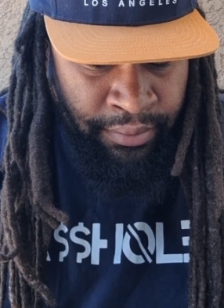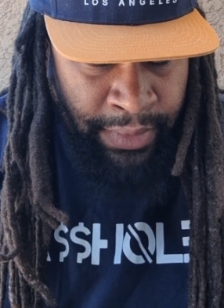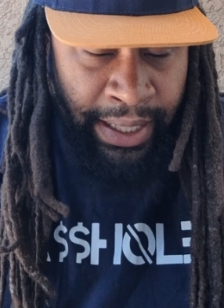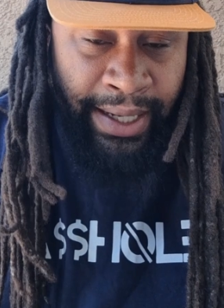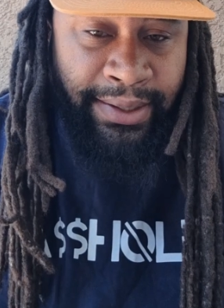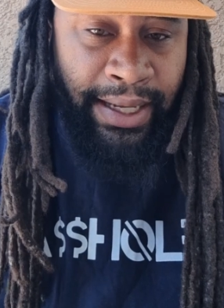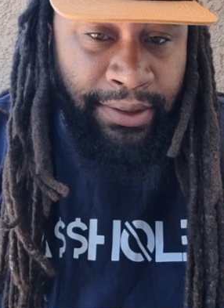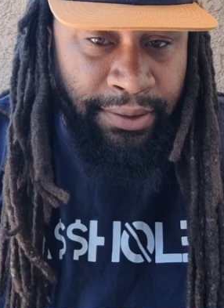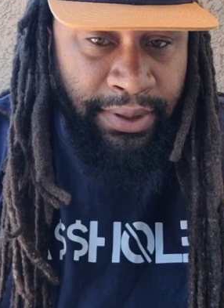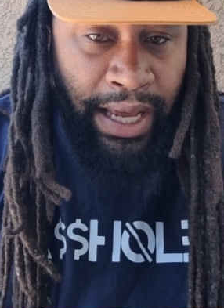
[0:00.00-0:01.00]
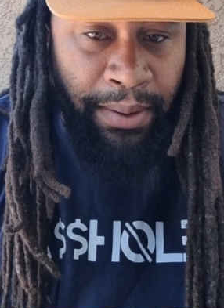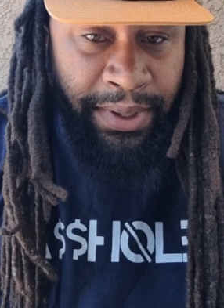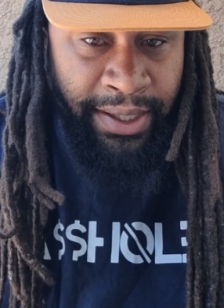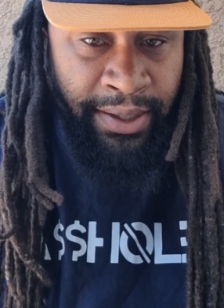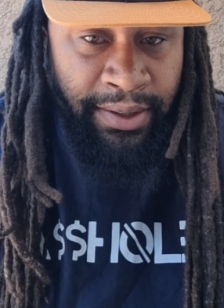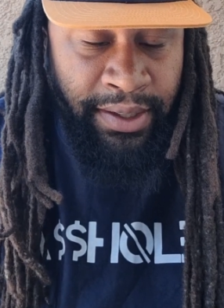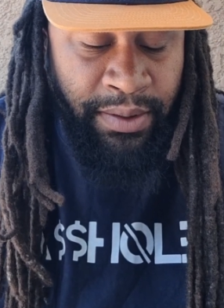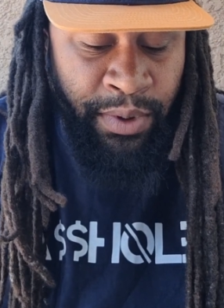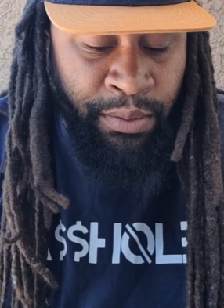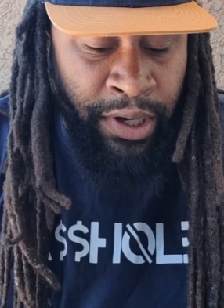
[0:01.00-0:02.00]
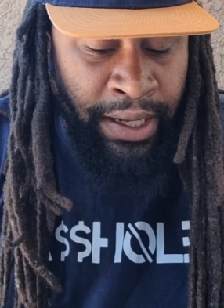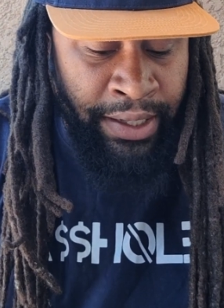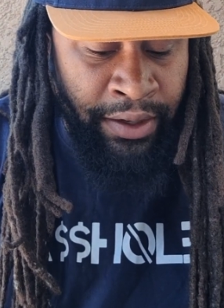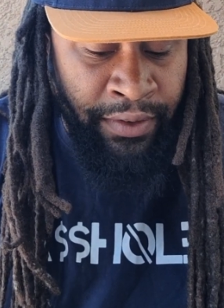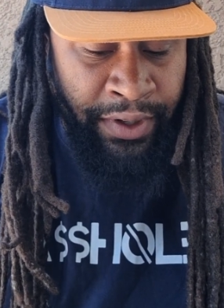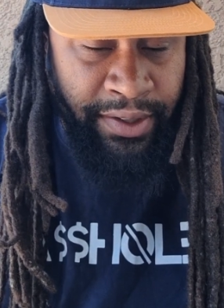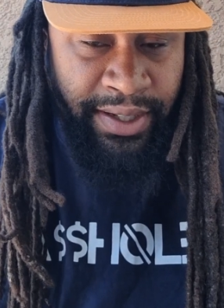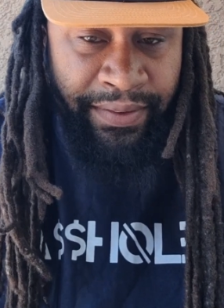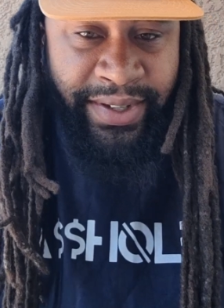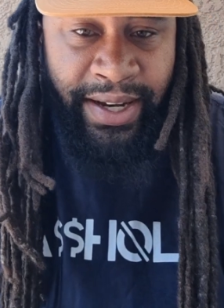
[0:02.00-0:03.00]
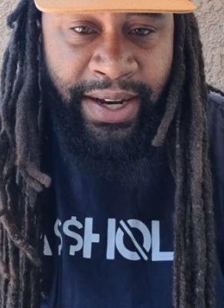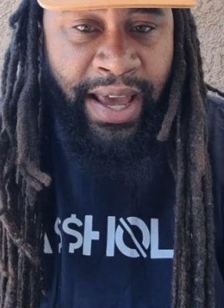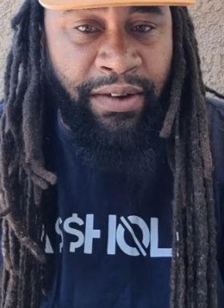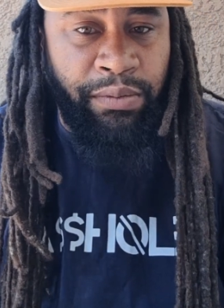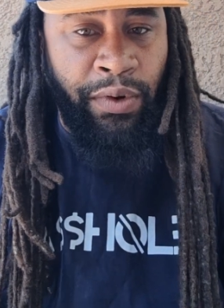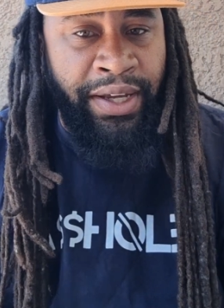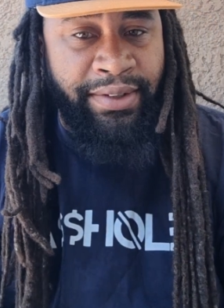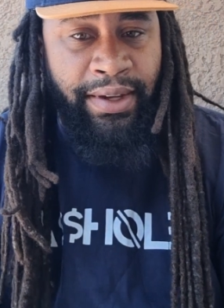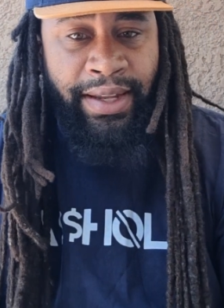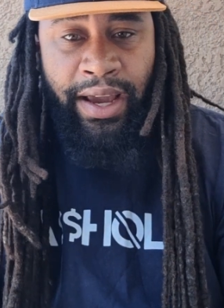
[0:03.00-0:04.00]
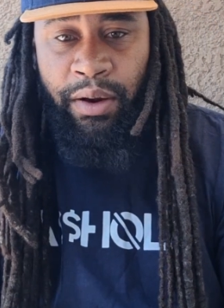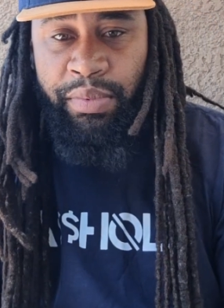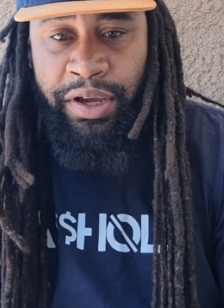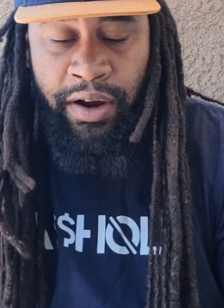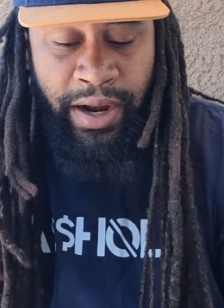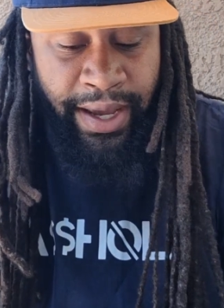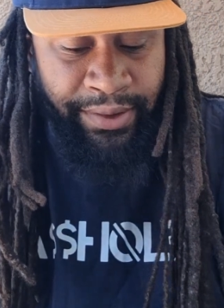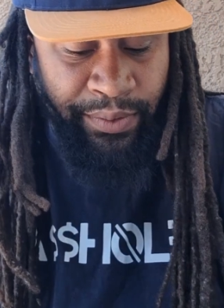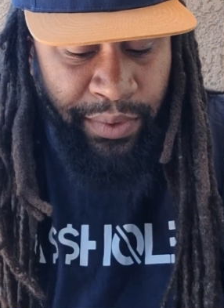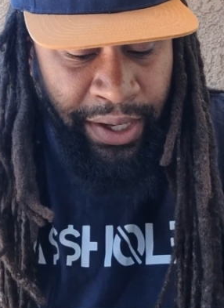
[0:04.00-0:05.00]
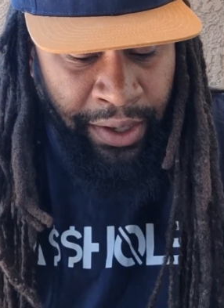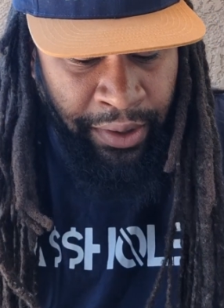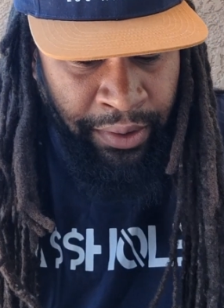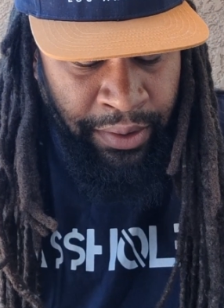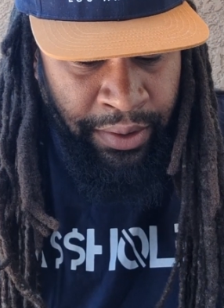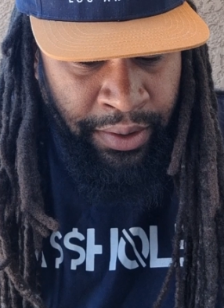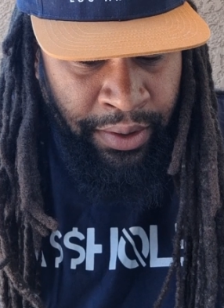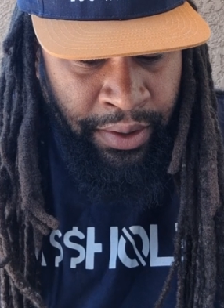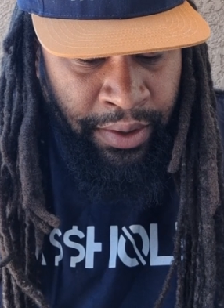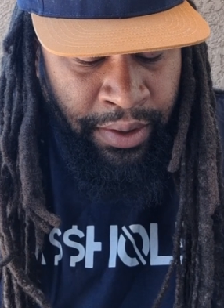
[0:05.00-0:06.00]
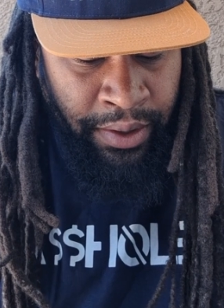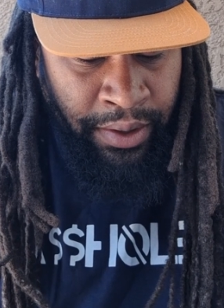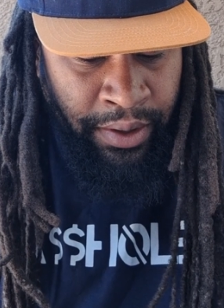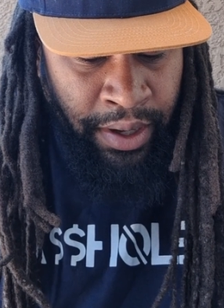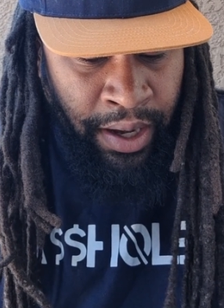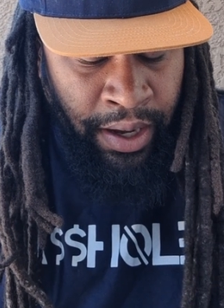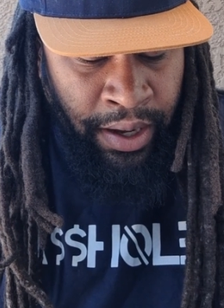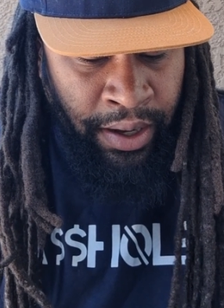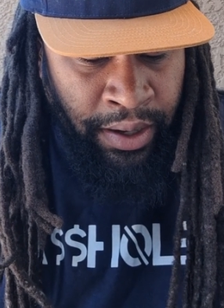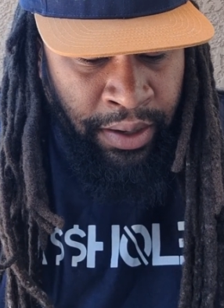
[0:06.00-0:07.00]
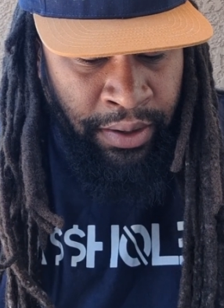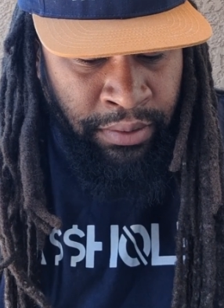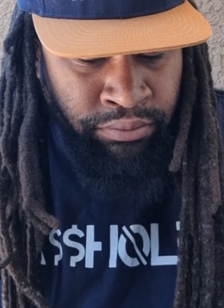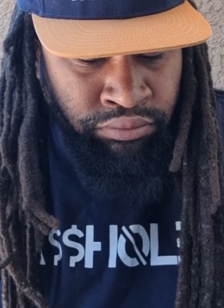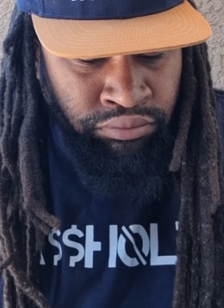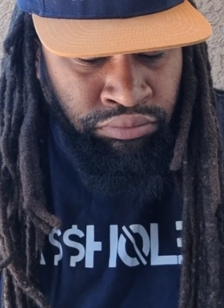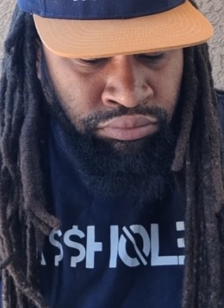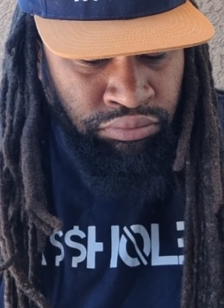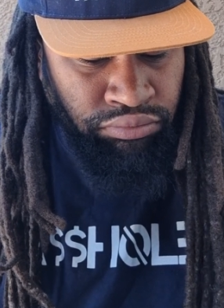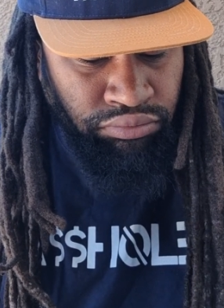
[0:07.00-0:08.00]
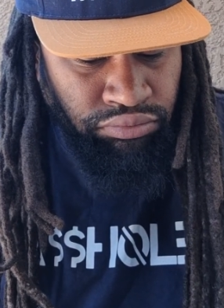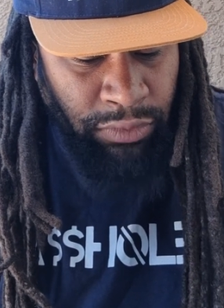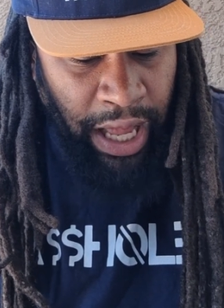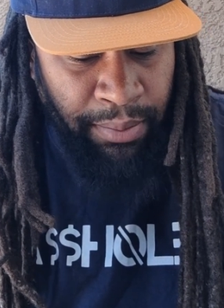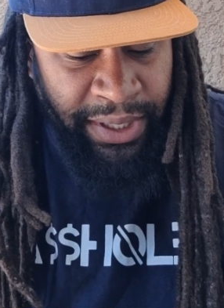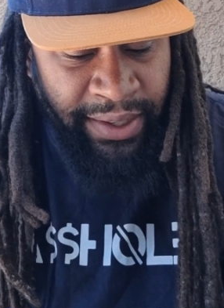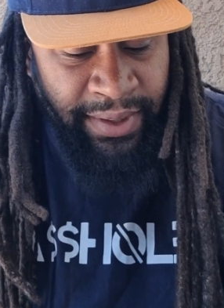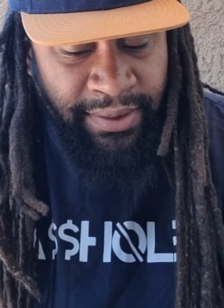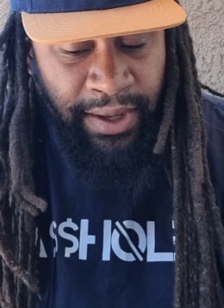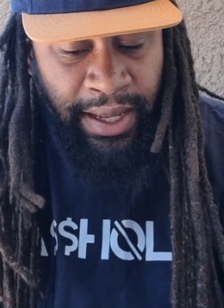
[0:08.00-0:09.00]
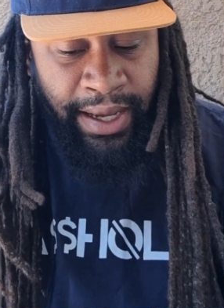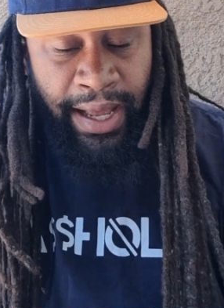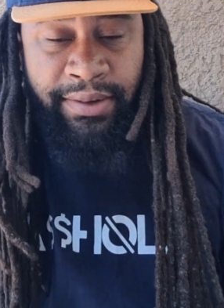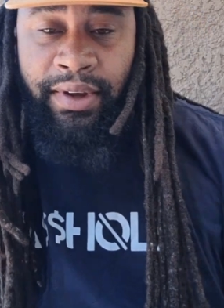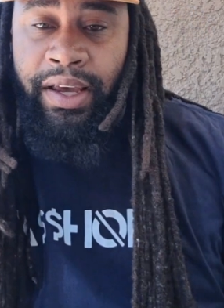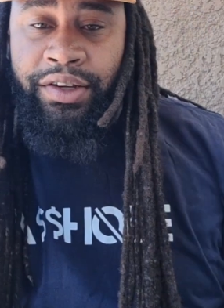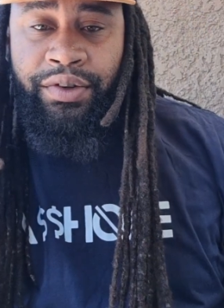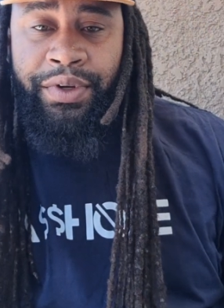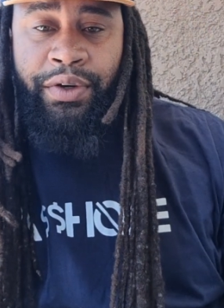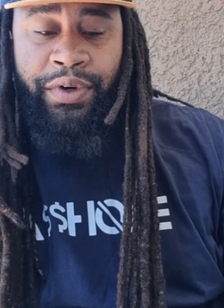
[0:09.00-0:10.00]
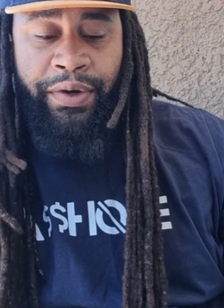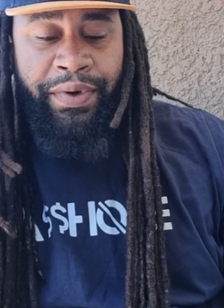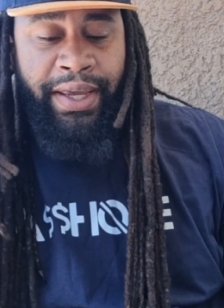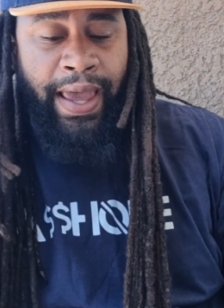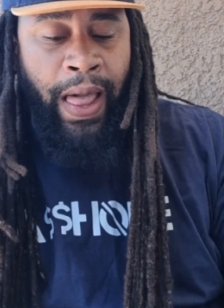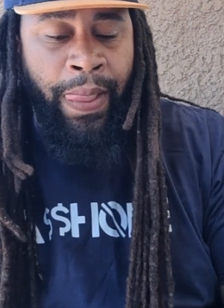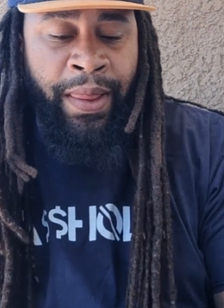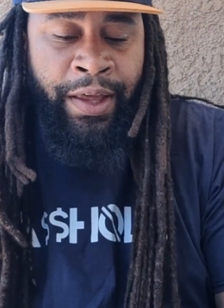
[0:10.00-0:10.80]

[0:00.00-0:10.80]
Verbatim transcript: I like Satou Sabally. She's been balling over her 17 and a half points. I like her PRA as well. Um, I believe that's all I got. So I'll hit you with a quick recap.